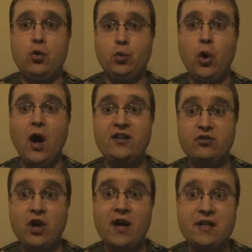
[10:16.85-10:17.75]
wide
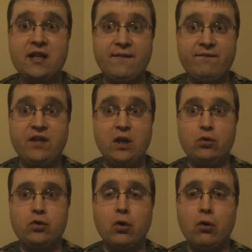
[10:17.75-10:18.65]
right
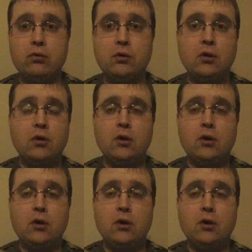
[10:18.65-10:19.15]
field goal.